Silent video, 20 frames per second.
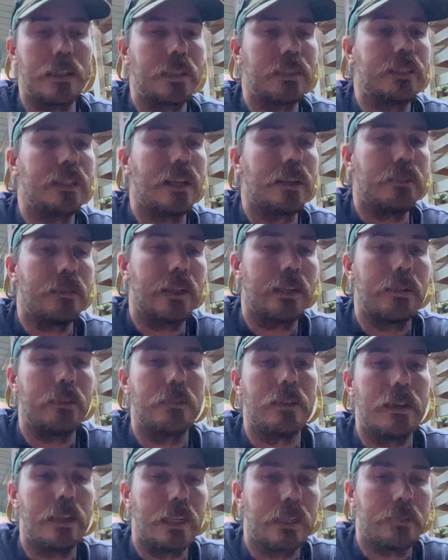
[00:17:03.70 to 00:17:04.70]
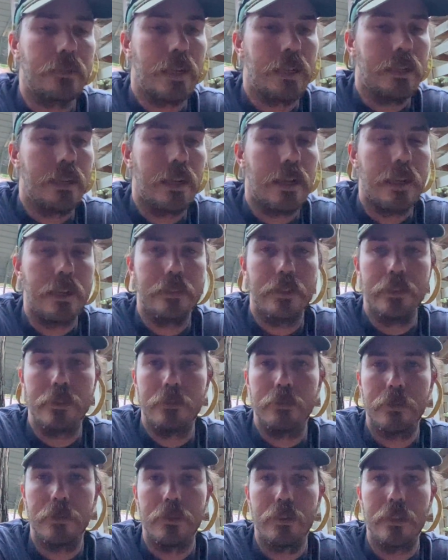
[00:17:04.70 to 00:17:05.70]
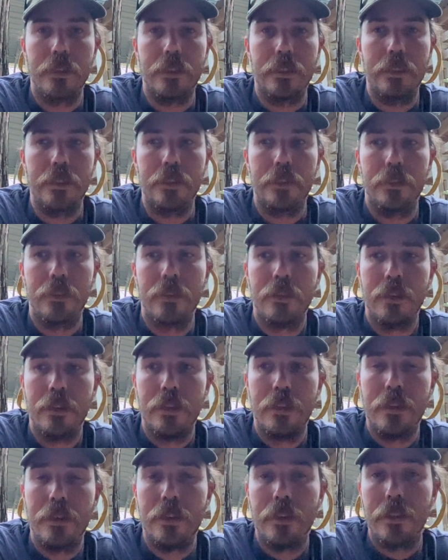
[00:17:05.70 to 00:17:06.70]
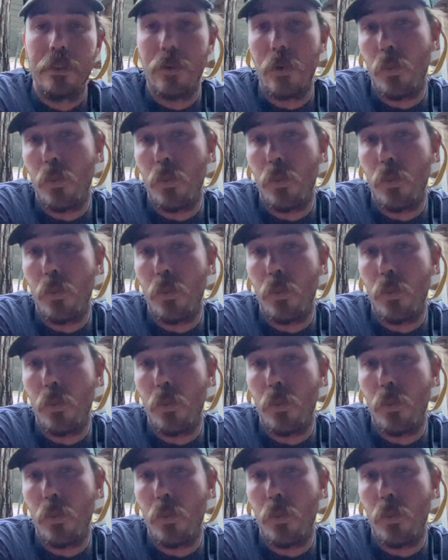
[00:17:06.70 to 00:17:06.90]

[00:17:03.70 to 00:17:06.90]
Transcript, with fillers: a generator running right now. That's for the, the